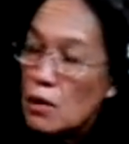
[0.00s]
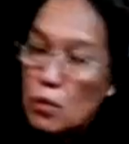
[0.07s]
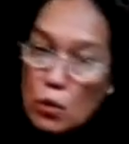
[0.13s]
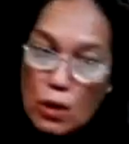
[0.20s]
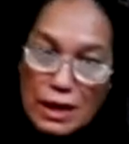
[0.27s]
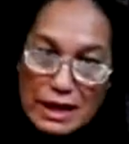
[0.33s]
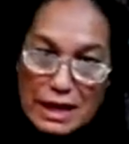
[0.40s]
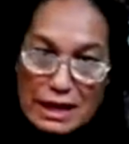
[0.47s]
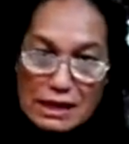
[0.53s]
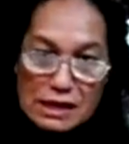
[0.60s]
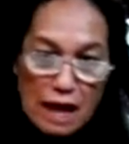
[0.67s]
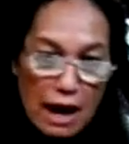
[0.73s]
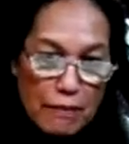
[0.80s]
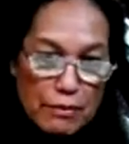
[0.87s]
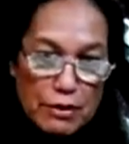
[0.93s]
When
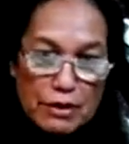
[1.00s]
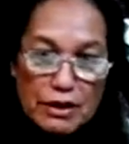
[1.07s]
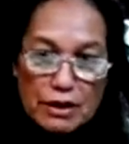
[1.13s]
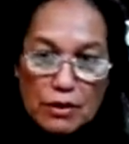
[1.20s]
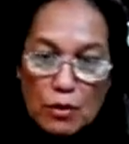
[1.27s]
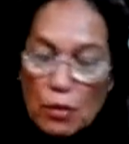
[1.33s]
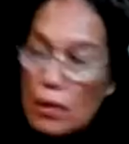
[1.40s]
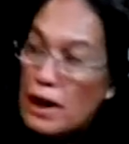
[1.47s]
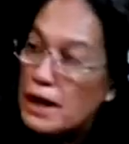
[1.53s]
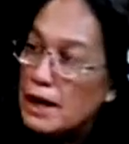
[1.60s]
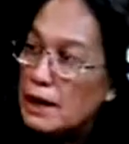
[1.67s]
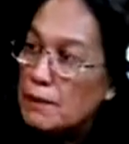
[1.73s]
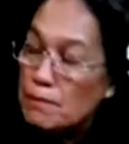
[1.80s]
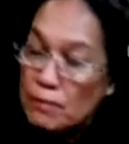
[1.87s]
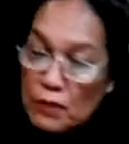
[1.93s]
this happened in
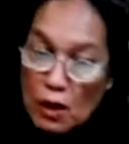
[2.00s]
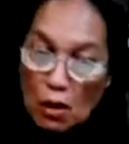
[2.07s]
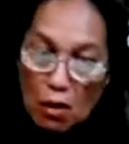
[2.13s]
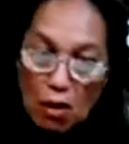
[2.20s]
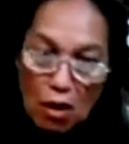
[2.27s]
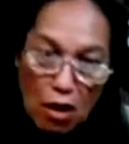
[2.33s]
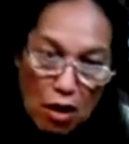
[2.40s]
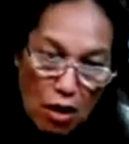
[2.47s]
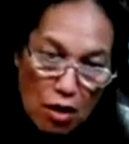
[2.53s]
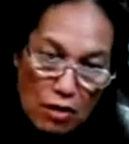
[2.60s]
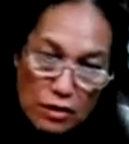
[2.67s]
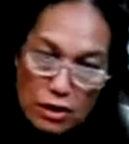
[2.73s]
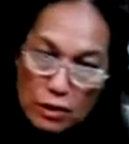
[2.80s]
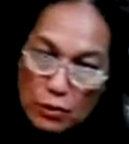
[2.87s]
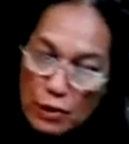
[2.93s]
Hawaii,
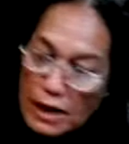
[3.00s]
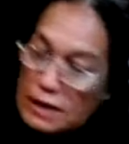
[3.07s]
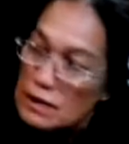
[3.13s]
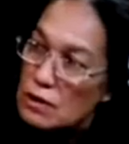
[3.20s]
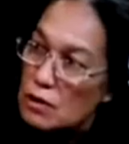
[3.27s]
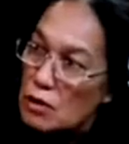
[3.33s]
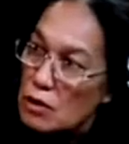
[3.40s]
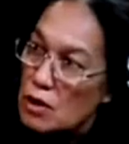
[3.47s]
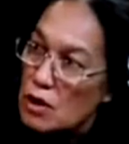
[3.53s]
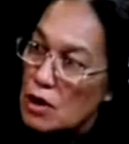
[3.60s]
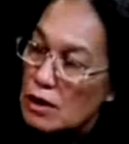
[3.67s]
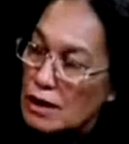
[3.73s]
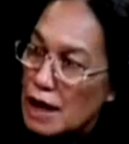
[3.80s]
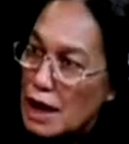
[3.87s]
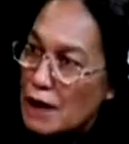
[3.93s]
all the rental
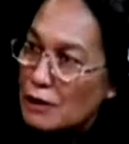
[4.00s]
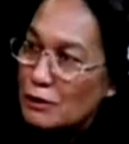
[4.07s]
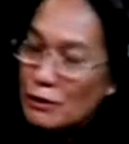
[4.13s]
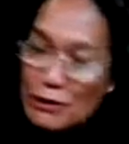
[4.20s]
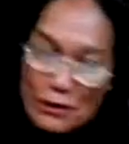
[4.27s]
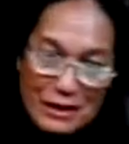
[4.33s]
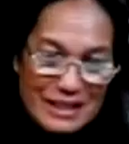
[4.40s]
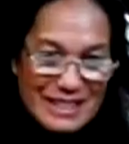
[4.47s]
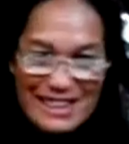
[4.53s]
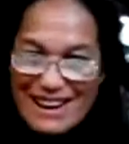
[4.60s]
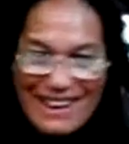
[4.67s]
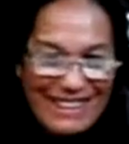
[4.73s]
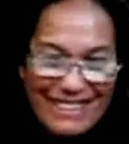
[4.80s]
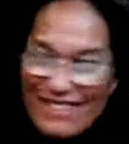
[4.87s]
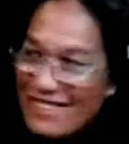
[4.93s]

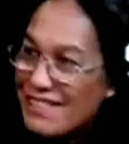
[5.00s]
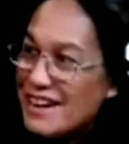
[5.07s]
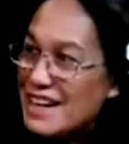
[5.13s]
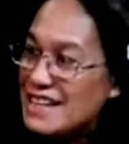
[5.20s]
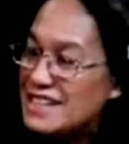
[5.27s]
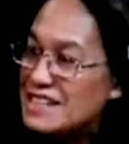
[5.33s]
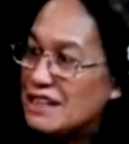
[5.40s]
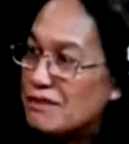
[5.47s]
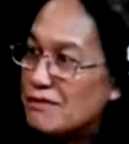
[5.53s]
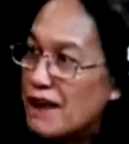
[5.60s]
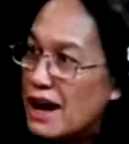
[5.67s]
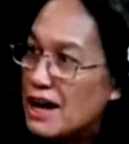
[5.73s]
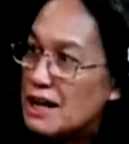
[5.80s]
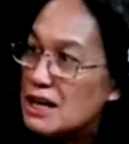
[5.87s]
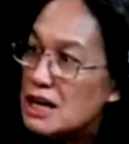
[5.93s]
landlords increased the
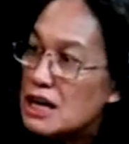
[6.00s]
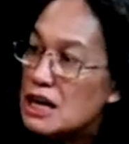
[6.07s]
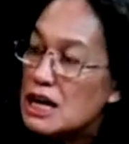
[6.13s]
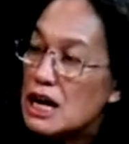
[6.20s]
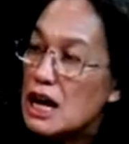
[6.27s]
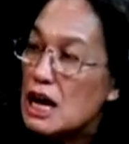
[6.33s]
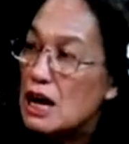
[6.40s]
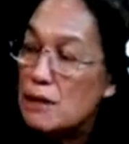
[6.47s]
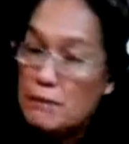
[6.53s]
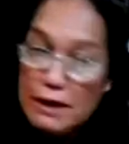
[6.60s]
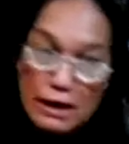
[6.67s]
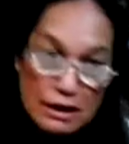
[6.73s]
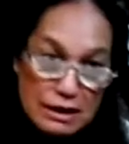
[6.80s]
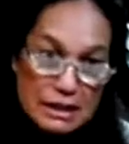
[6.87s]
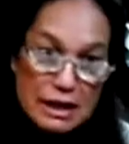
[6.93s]
rent
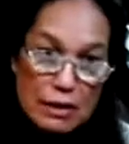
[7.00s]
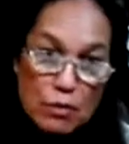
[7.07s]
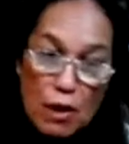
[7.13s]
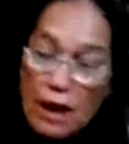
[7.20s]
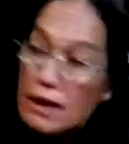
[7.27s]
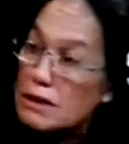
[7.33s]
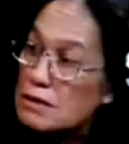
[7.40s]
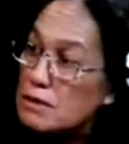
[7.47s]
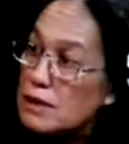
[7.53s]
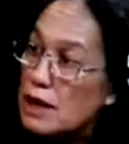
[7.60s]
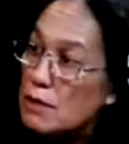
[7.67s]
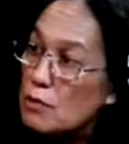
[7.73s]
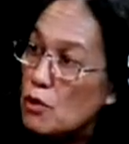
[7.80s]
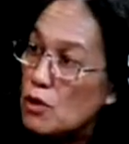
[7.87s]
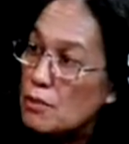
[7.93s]
because they wanted to
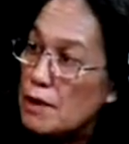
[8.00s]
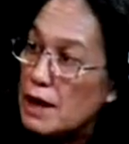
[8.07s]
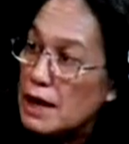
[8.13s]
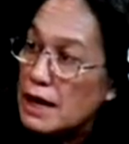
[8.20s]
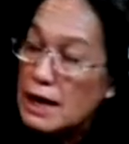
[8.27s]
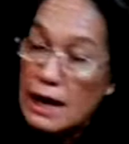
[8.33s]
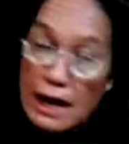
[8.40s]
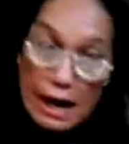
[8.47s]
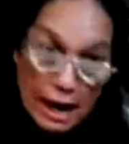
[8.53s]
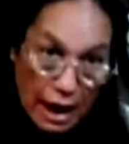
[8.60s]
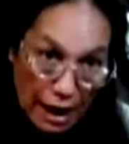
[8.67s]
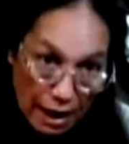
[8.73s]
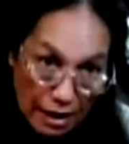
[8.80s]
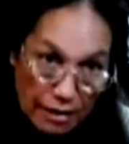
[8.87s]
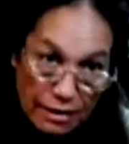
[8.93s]
get more money,
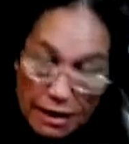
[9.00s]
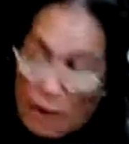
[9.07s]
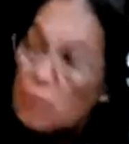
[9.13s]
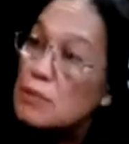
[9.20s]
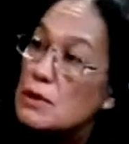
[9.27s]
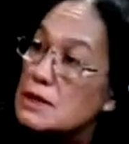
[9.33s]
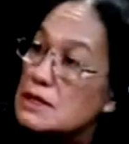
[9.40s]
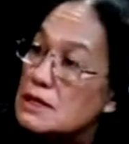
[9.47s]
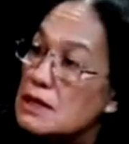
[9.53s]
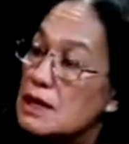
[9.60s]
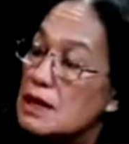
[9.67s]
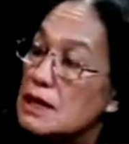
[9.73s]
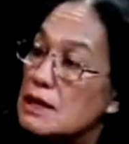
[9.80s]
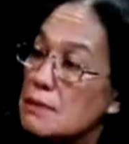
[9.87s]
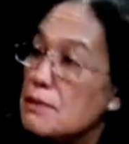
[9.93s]
and it
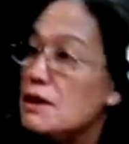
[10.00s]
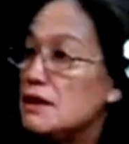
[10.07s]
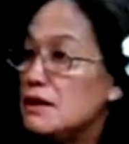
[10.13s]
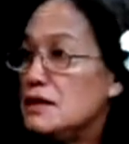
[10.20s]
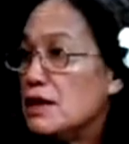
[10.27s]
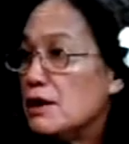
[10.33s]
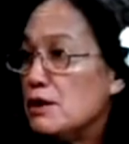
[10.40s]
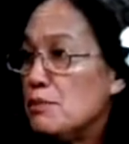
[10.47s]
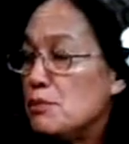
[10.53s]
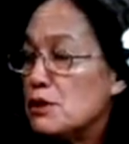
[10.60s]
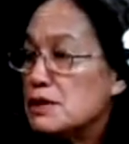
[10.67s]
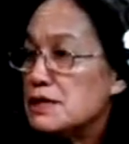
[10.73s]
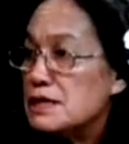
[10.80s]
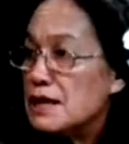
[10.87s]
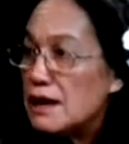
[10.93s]
was the military
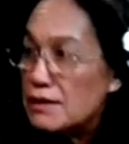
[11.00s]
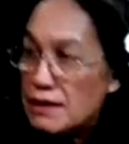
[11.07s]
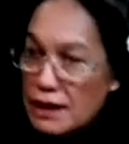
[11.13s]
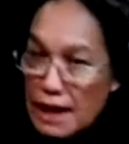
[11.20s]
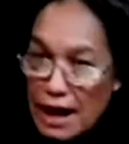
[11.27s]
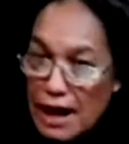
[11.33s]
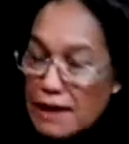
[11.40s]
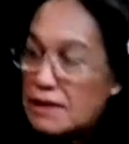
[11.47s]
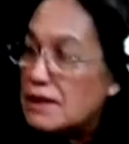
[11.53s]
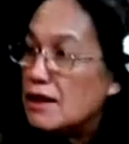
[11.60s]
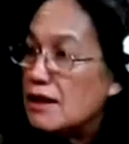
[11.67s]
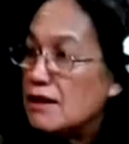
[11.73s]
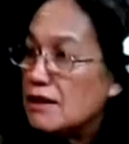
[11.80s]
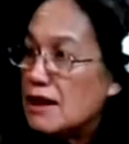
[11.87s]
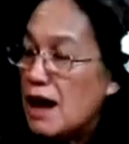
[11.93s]
personnel that had
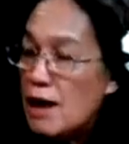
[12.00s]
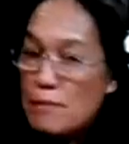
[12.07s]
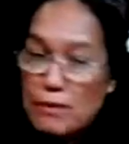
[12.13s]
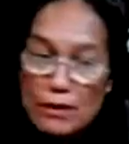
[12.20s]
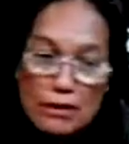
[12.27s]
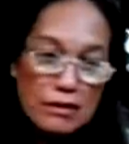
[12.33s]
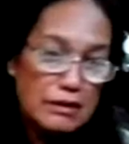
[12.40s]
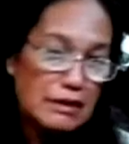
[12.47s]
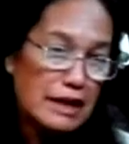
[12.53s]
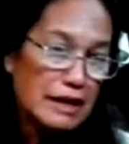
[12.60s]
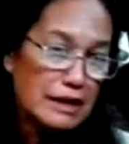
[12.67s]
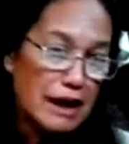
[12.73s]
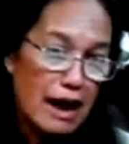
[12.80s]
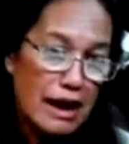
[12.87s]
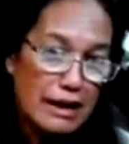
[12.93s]
the capital
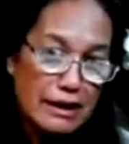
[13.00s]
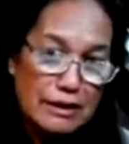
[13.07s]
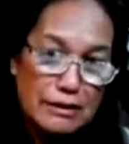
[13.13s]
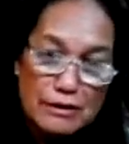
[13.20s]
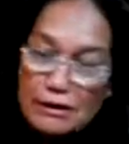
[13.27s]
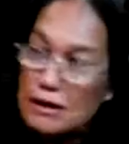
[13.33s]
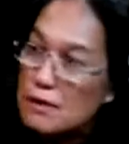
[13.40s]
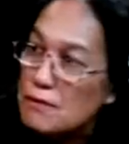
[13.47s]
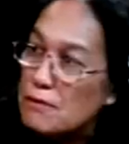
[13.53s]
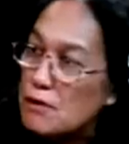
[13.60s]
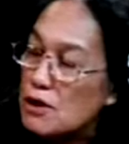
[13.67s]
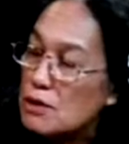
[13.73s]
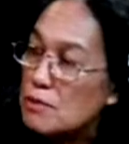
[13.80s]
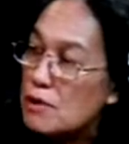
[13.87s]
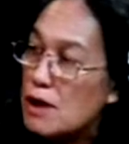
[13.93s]
that got into the
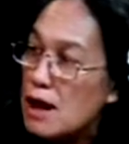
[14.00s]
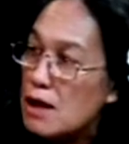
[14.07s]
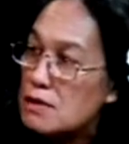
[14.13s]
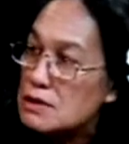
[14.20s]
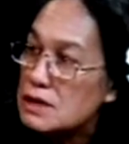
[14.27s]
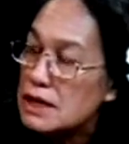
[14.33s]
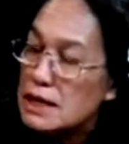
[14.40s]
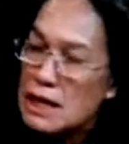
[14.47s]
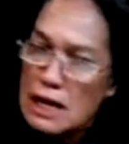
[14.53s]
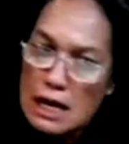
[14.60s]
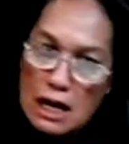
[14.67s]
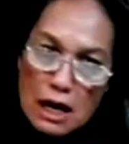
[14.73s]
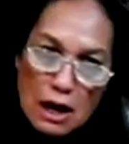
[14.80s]
affordable housing.